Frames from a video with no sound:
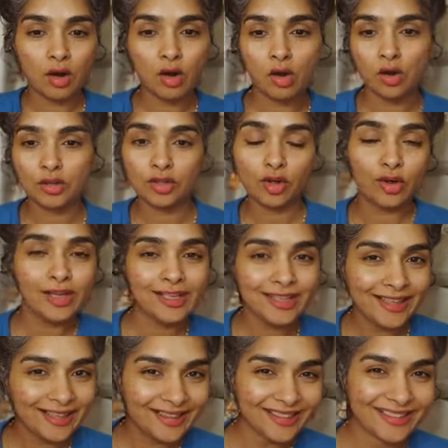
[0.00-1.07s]
hot
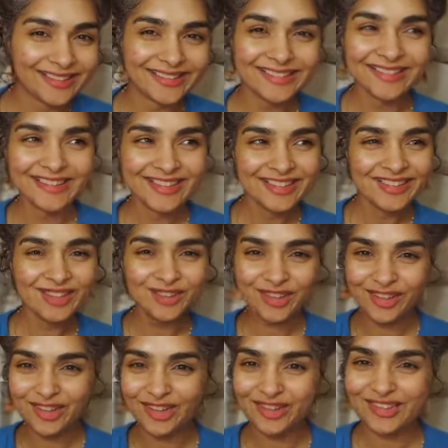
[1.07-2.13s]
oiling,
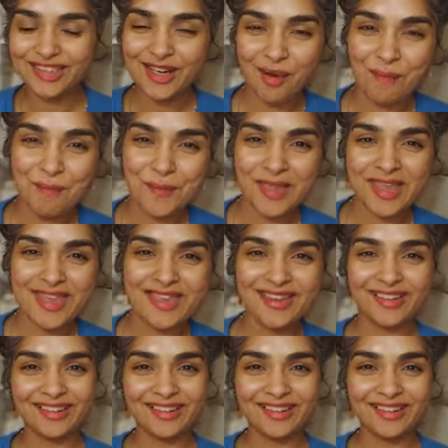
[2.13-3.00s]
doing your champi,